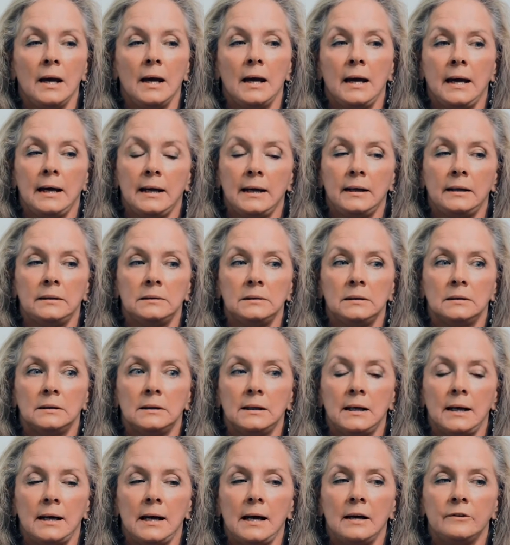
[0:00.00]
And
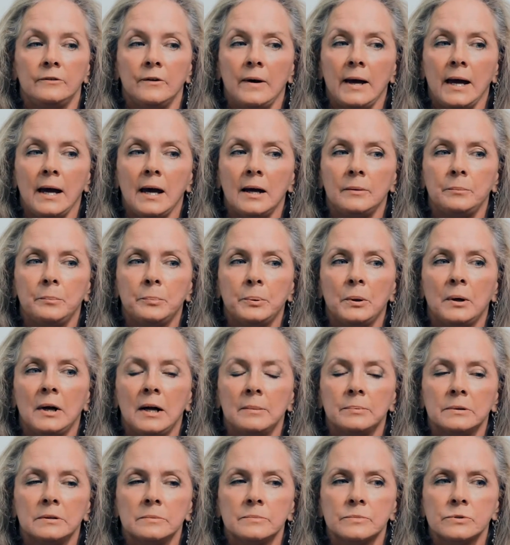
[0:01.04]
I've had
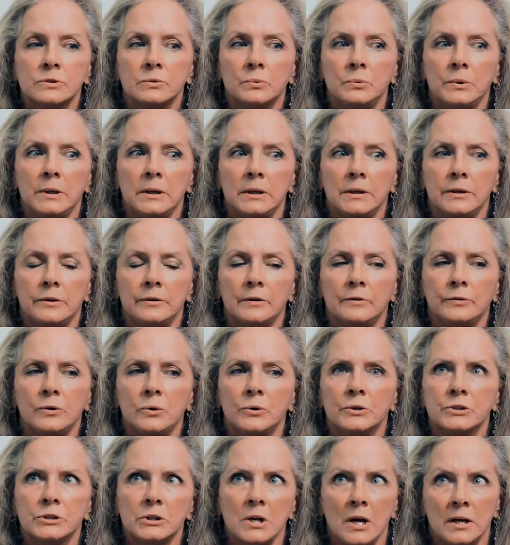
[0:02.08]
problems with, of
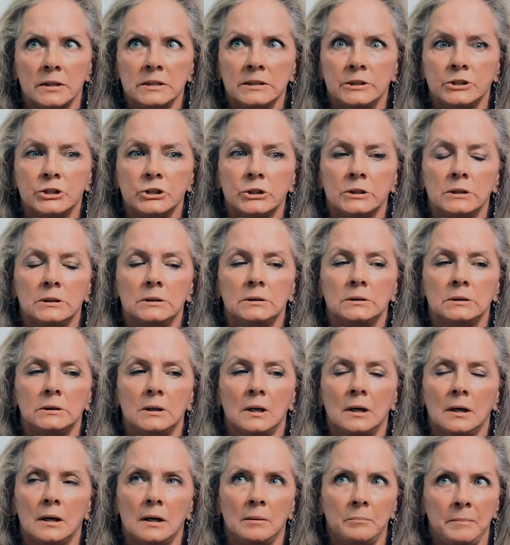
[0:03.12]
course, cognition,
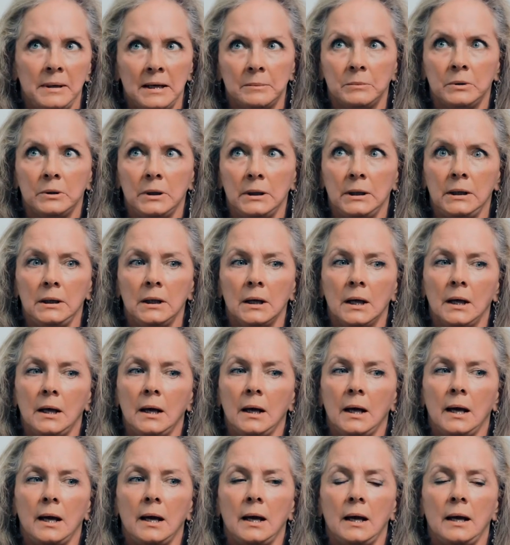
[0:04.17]
memory,
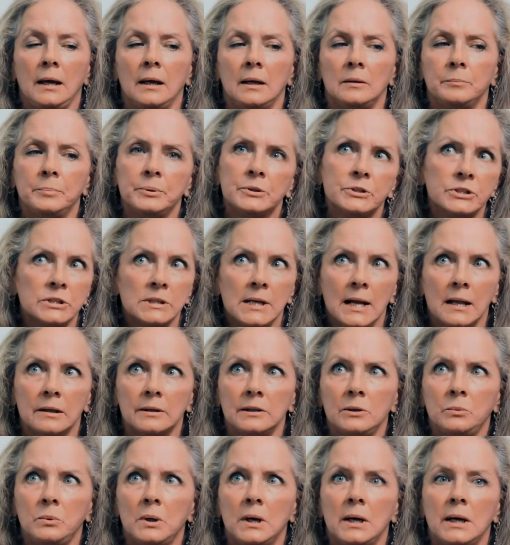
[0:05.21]
and
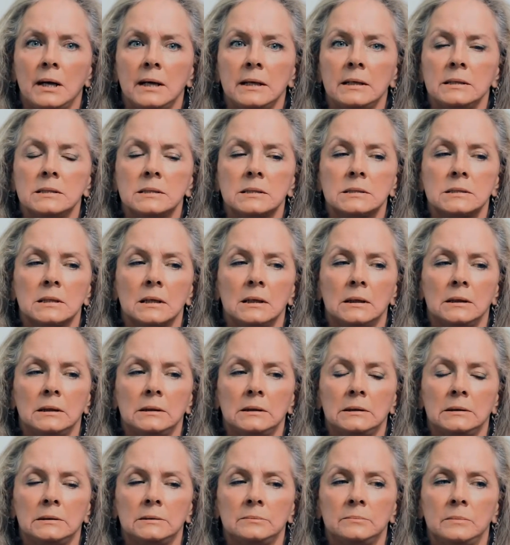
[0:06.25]
personality-wise,
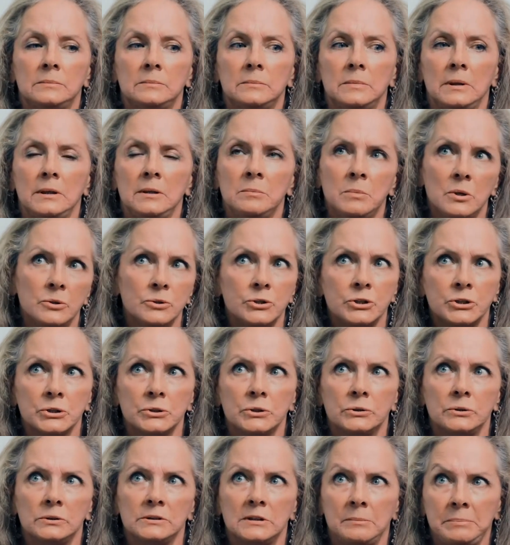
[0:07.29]

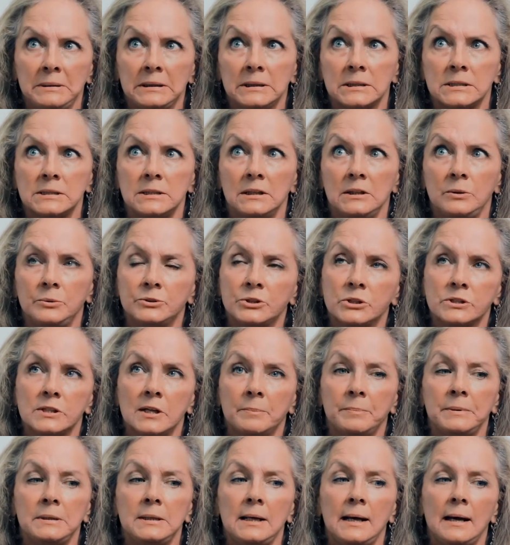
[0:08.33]
emotional lability, which is
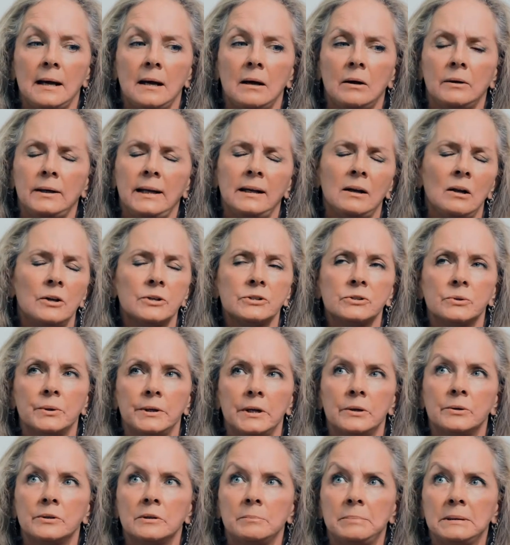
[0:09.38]
up and down, and also
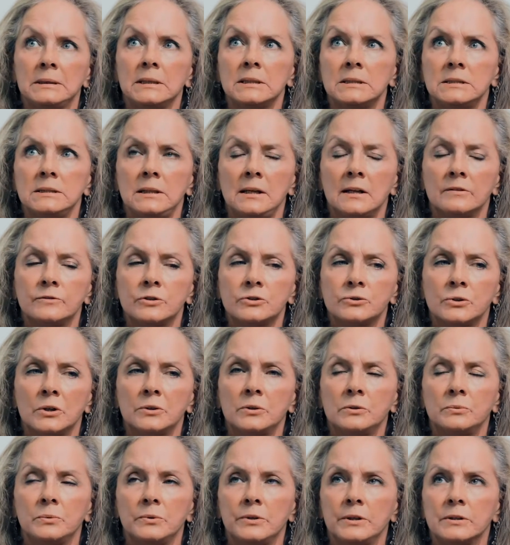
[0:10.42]
irritability. I've
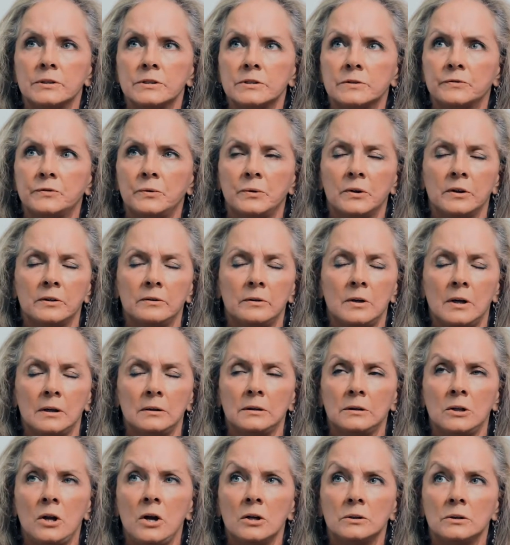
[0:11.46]
struggled with this for a
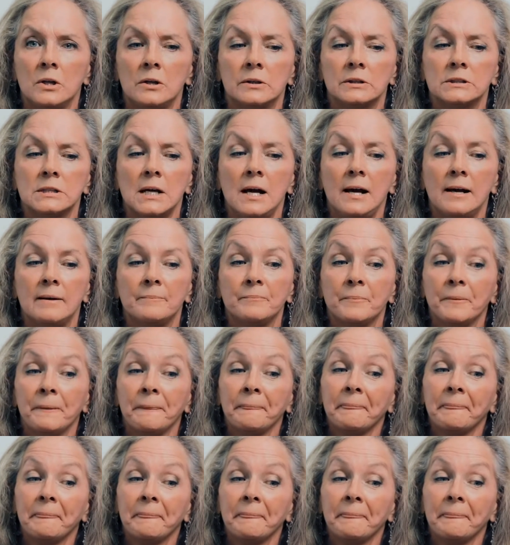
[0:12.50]
long, long time.